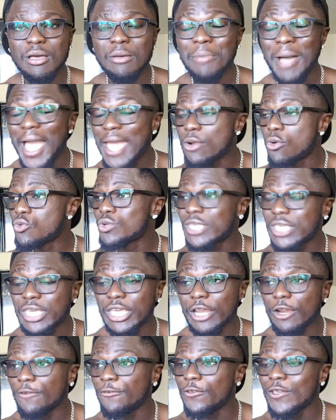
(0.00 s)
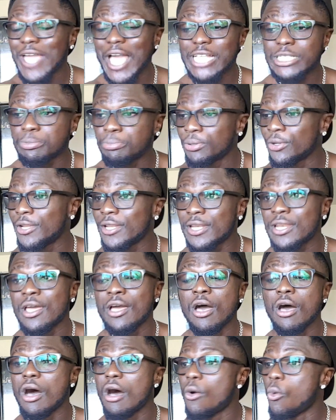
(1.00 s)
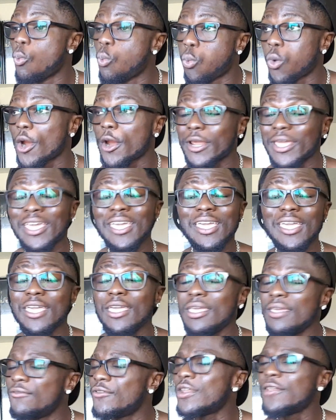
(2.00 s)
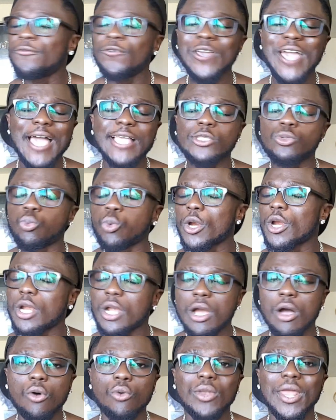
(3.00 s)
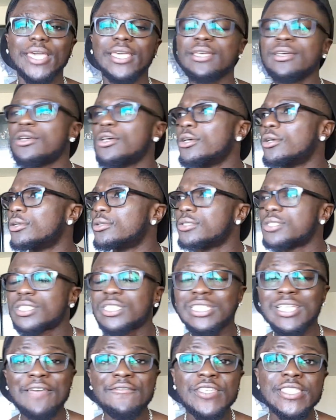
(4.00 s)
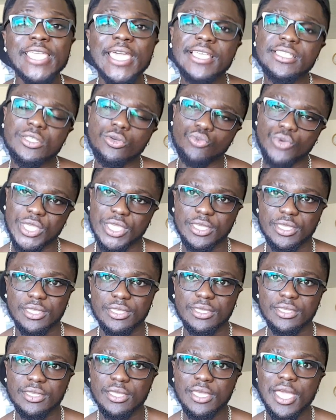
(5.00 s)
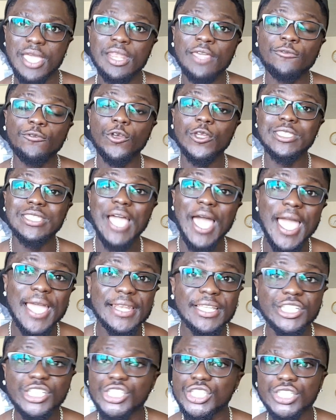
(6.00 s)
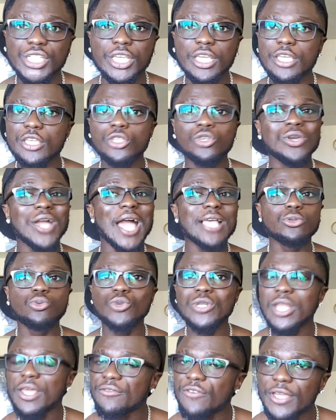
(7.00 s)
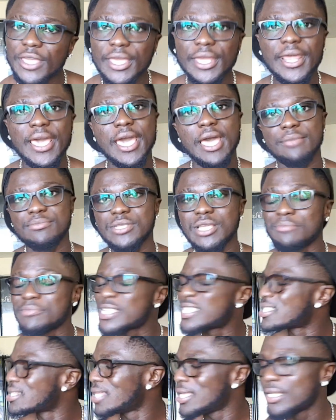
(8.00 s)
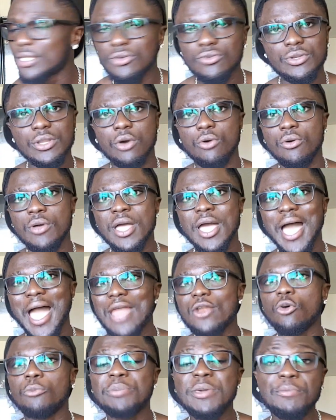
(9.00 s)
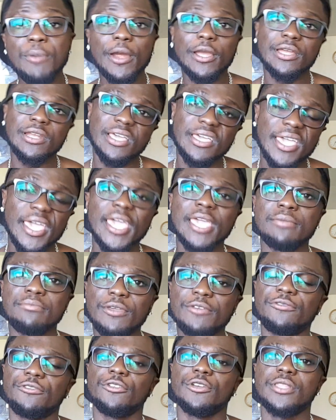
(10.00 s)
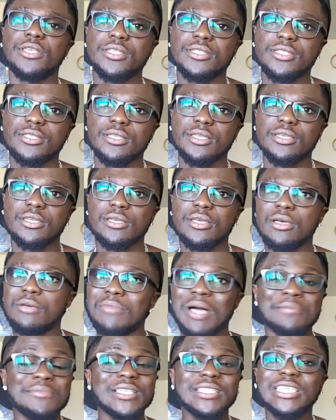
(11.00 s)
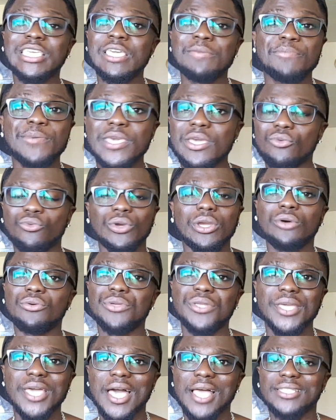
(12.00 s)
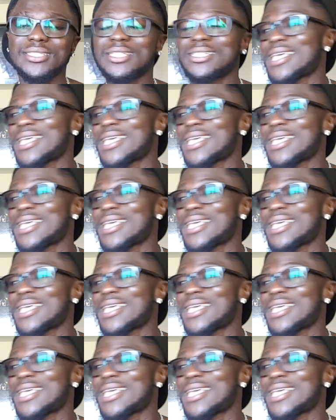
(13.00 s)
But I don't care if you guys put in work, even if you guys work out like 7 days a week. And if your diet is shit, you guys will never get abs. I'm just letting you know. I know people are gonna hate me for this. I'm just keeping it real with you guys.